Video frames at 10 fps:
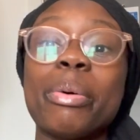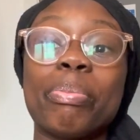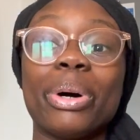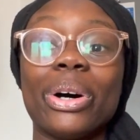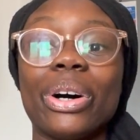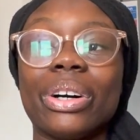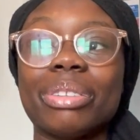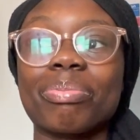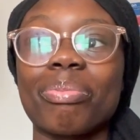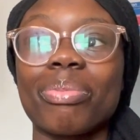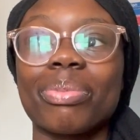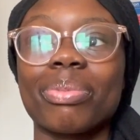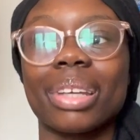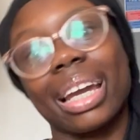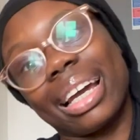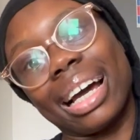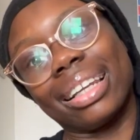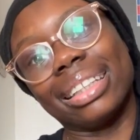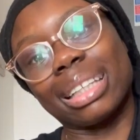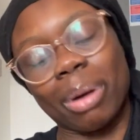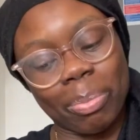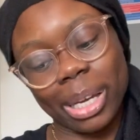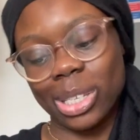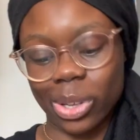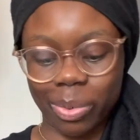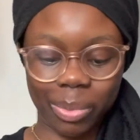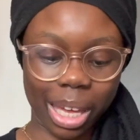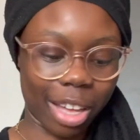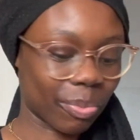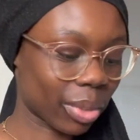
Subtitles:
But at least I'm happy, so yeah.